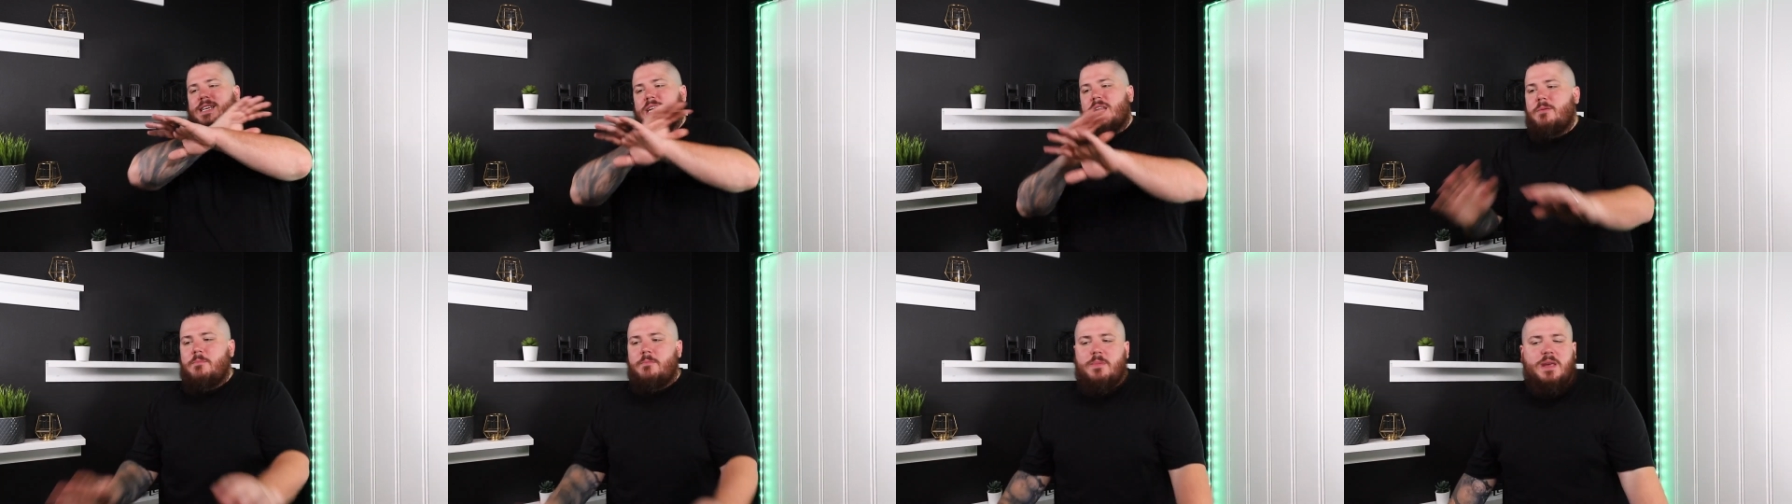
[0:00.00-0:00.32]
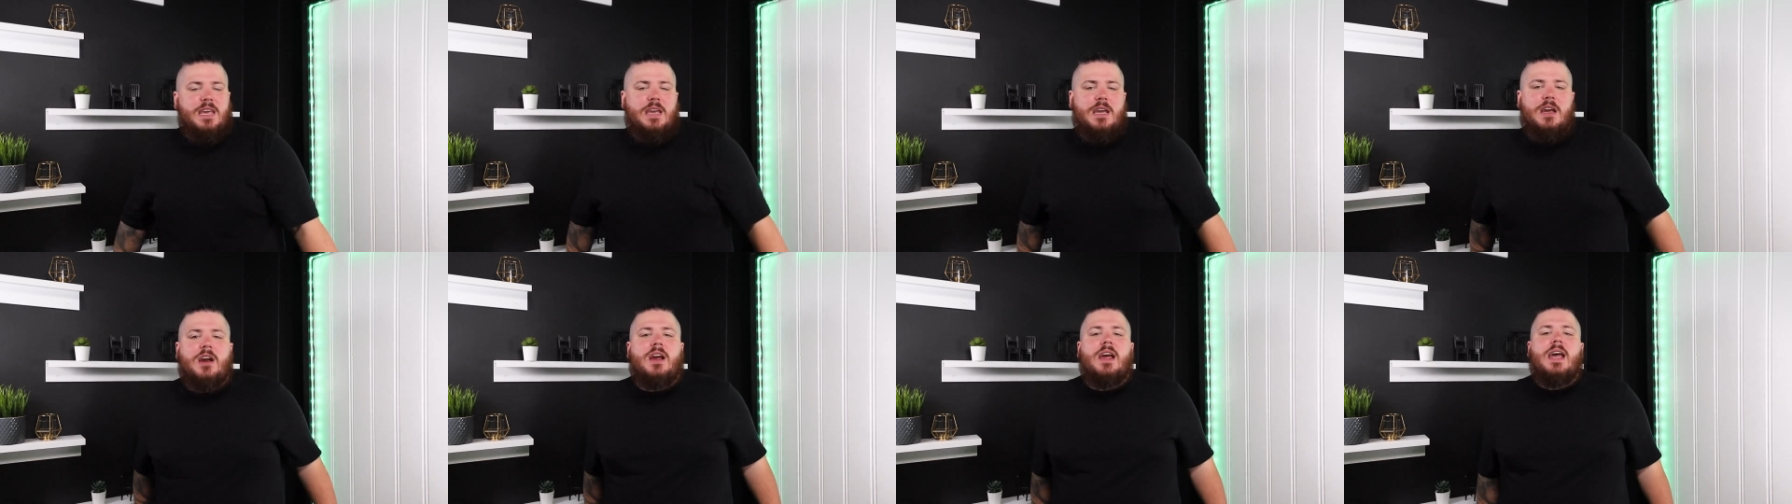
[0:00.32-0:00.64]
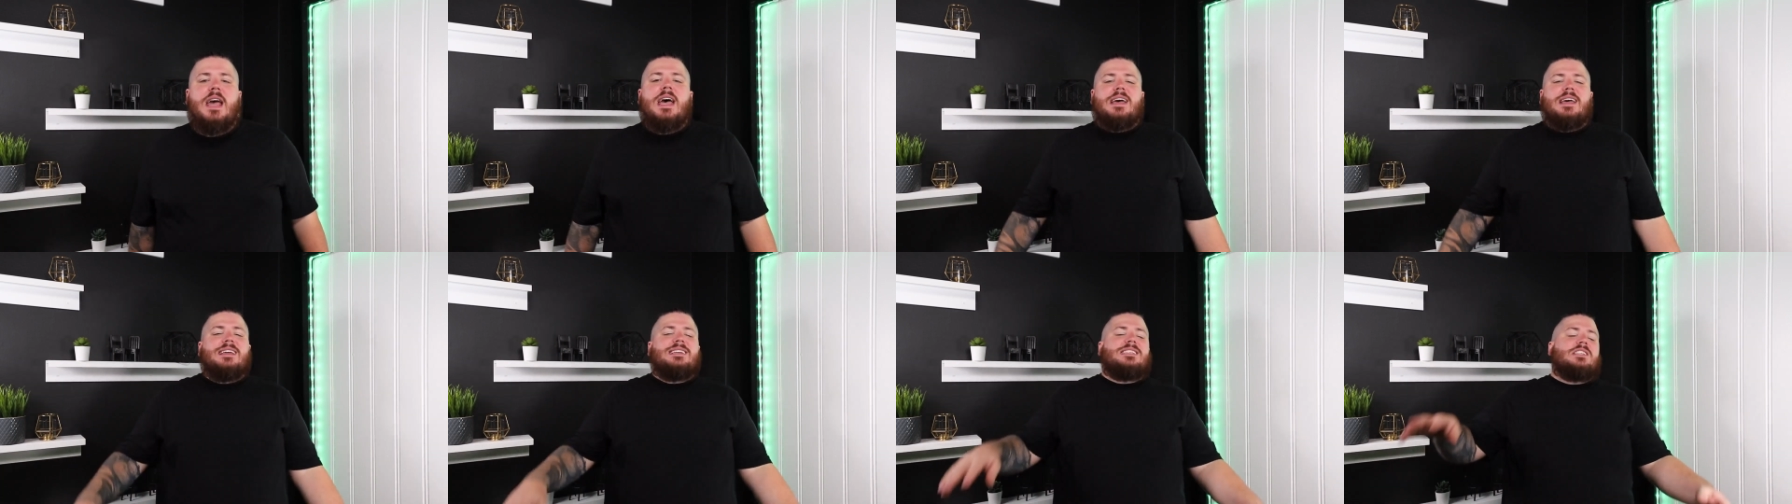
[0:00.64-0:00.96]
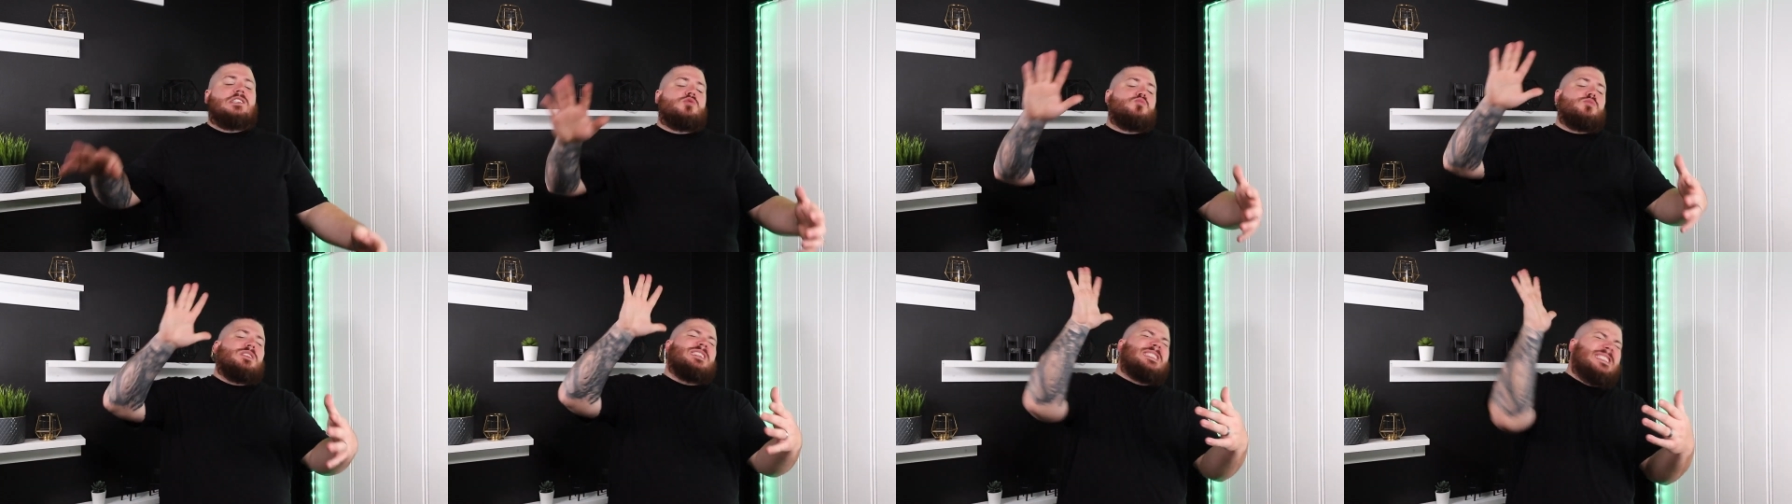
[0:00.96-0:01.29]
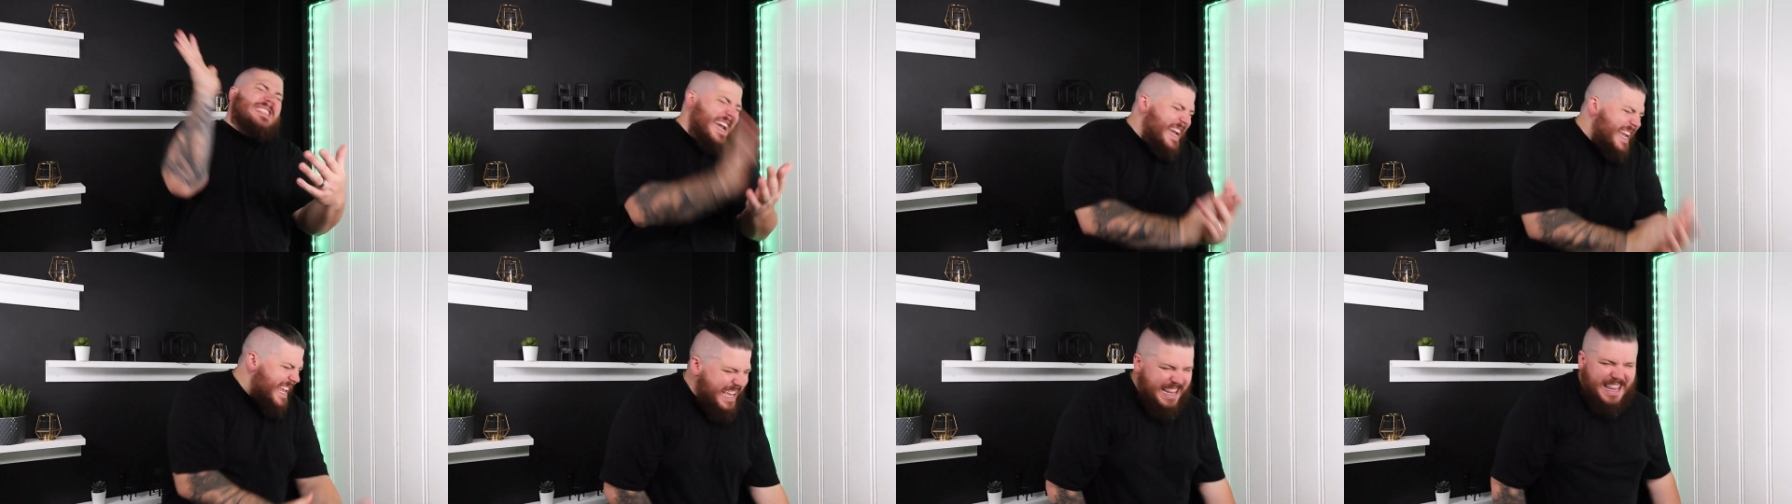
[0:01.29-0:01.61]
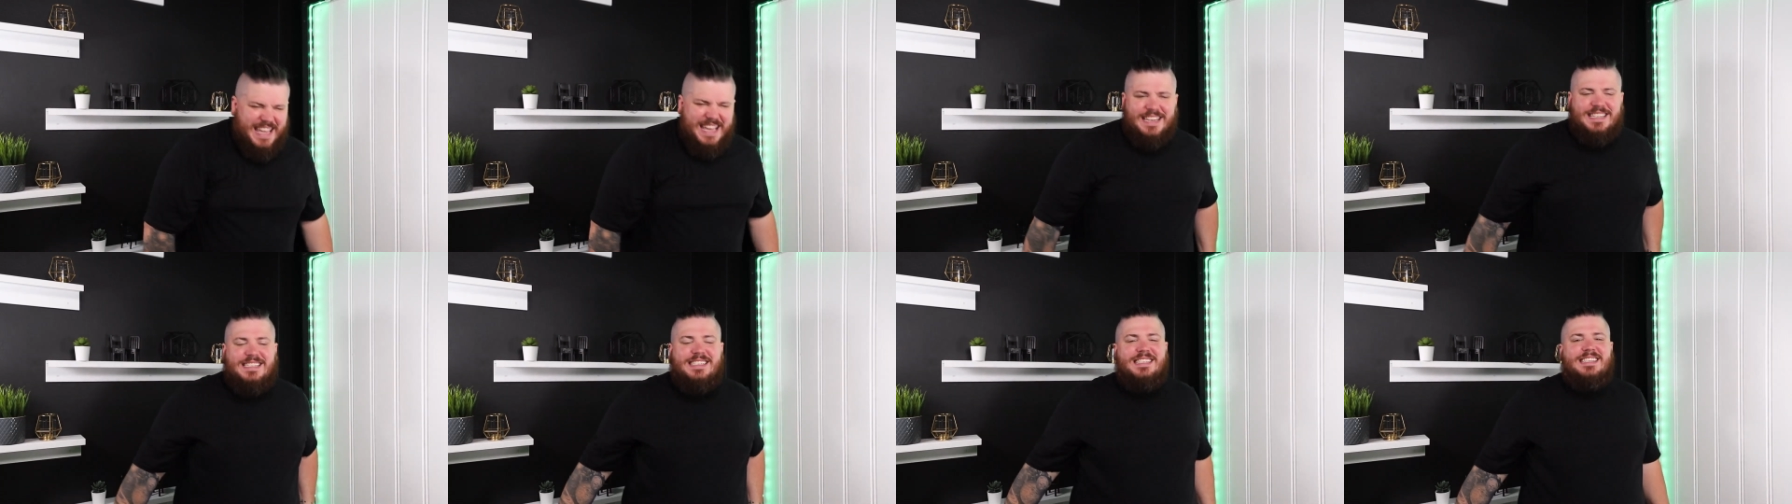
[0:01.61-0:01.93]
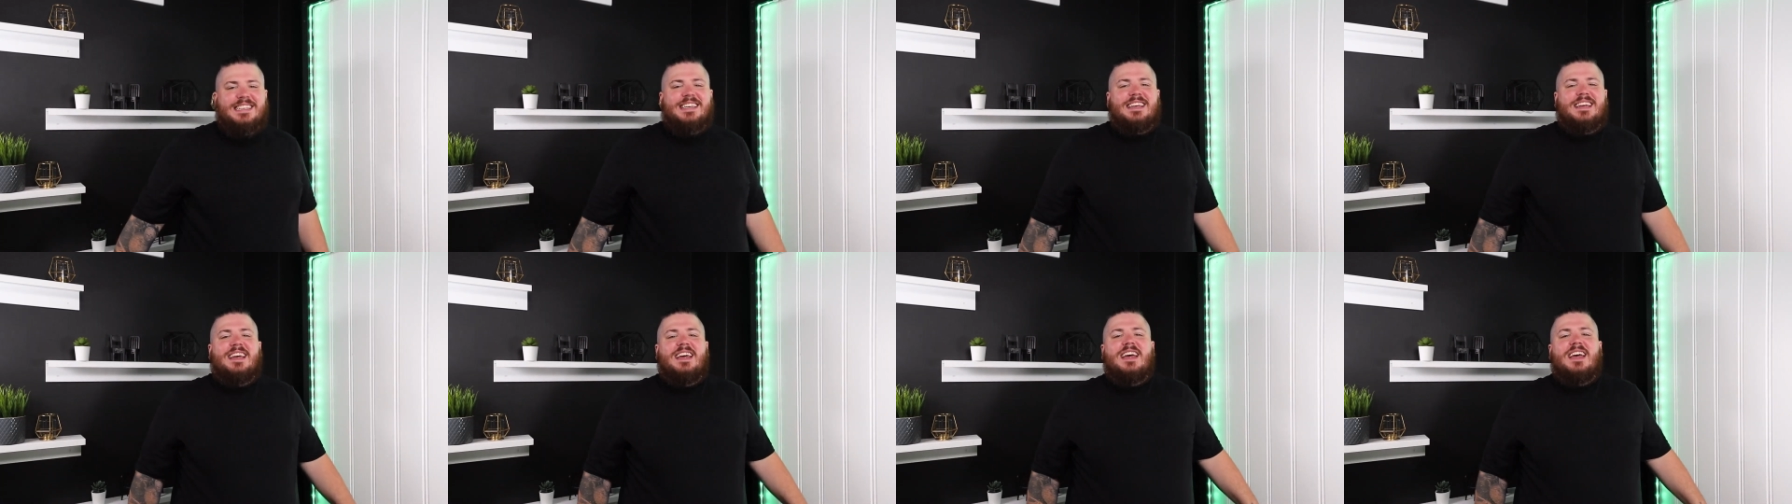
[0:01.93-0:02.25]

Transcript: going to be here. This is ridiculous.